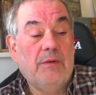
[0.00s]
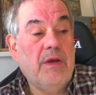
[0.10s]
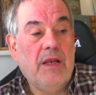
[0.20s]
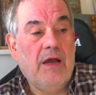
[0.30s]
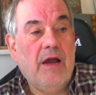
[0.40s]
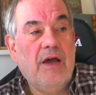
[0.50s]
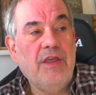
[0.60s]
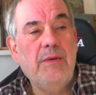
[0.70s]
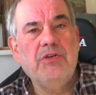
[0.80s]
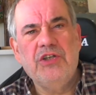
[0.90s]
I mean, uh, I
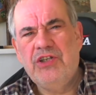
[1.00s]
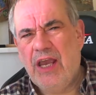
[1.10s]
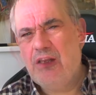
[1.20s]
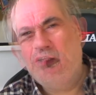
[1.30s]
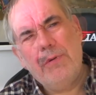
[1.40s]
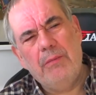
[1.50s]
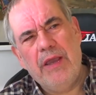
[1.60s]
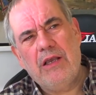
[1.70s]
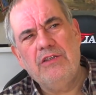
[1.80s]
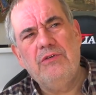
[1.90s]
think he must have checked up on
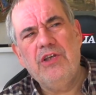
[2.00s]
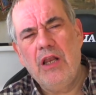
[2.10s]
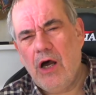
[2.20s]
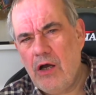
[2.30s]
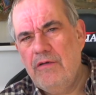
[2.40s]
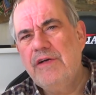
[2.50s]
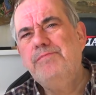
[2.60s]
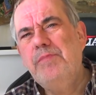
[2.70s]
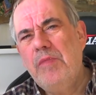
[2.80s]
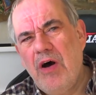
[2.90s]
me because there was a lot
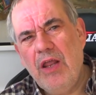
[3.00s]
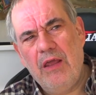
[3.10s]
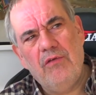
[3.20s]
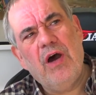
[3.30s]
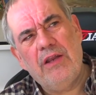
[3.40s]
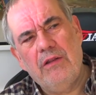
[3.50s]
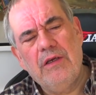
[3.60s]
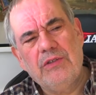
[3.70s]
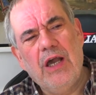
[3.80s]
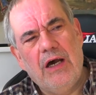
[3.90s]
of money riding on
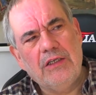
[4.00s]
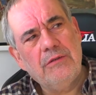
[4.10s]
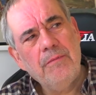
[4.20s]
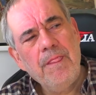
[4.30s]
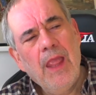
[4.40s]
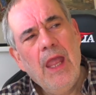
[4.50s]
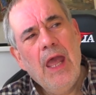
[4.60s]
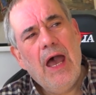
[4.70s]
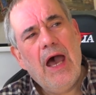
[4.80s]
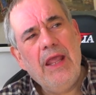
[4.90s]
those cars,
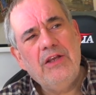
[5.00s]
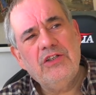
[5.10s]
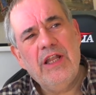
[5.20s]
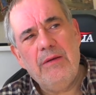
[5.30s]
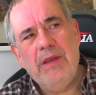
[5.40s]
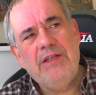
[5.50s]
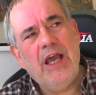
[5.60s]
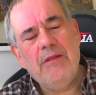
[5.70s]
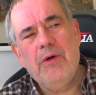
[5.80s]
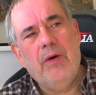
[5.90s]
and he just let me
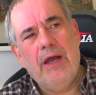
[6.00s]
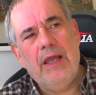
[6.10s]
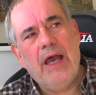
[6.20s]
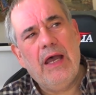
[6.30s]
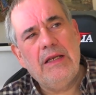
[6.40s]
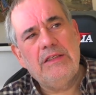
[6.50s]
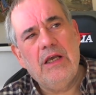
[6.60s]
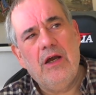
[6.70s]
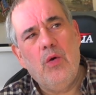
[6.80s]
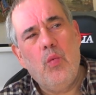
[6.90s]
take them away. And
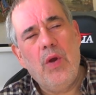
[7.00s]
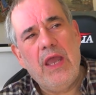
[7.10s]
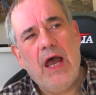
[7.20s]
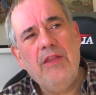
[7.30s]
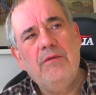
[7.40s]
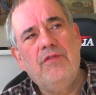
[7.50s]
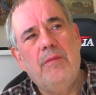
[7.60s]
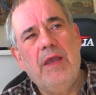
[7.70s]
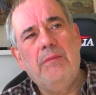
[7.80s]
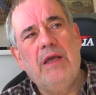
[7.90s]
so we hired them
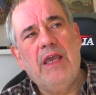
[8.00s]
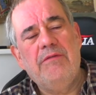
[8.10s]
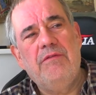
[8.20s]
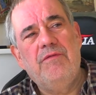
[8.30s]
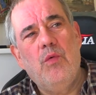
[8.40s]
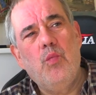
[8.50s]
from him, and I gave him.